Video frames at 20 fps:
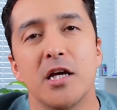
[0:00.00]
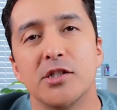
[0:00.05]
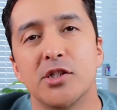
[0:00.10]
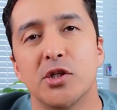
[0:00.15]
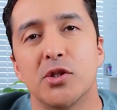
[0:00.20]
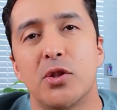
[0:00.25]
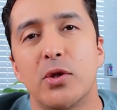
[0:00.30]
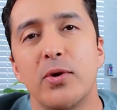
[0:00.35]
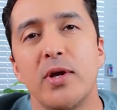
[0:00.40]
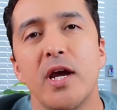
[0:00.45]

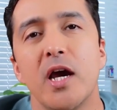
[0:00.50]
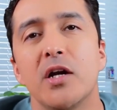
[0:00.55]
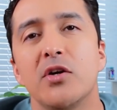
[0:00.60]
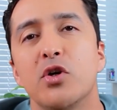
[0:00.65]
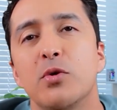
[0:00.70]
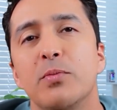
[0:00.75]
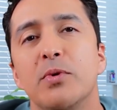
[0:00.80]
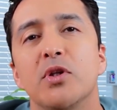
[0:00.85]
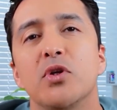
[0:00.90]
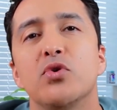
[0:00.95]
So
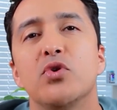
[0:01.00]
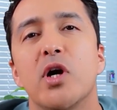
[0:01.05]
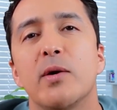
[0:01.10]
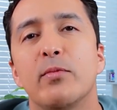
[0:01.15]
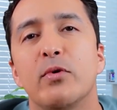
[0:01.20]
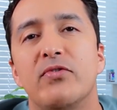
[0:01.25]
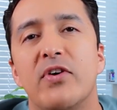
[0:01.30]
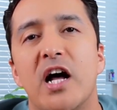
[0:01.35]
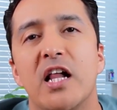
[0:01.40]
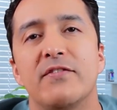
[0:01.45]
300
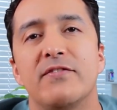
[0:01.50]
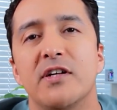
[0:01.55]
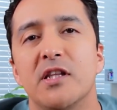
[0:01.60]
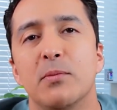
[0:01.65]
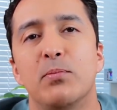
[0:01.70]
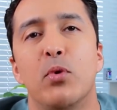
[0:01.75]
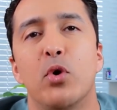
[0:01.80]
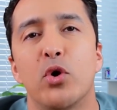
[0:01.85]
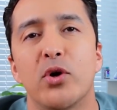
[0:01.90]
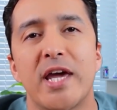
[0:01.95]
milligram of
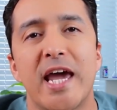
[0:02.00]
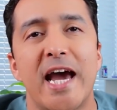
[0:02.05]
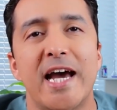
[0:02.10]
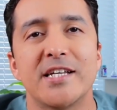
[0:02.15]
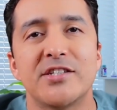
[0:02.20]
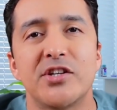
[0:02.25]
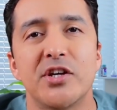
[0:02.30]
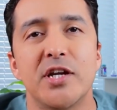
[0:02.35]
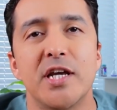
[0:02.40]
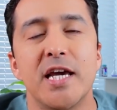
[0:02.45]
alpha-lipoic
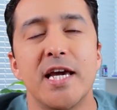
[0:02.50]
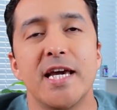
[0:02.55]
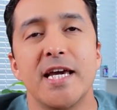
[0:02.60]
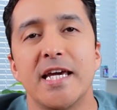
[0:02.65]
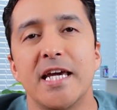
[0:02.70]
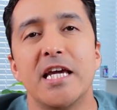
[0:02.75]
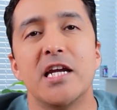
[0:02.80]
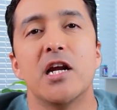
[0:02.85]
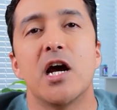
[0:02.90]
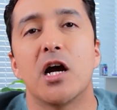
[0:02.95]
acid
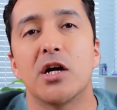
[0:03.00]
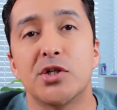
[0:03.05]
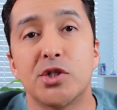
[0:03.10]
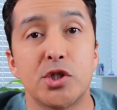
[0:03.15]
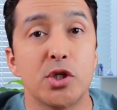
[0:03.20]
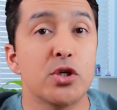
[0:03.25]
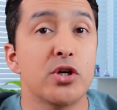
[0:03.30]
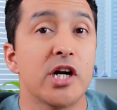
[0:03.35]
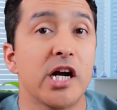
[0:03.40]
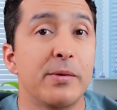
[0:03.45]
in our
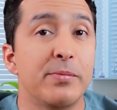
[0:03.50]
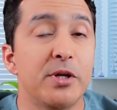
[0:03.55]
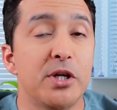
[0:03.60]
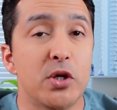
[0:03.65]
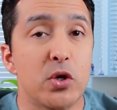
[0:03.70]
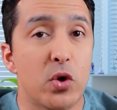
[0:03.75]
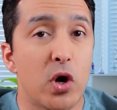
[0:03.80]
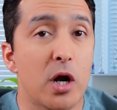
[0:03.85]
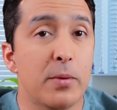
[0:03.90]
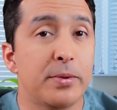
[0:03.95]
Sugar MD
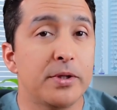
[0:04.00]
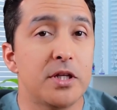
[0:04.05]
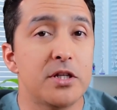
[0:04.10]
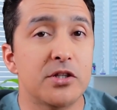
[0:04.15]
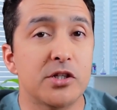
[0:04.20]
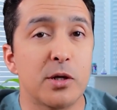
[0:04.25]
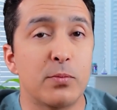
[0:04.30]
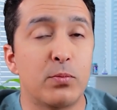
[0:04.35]
Neuropathy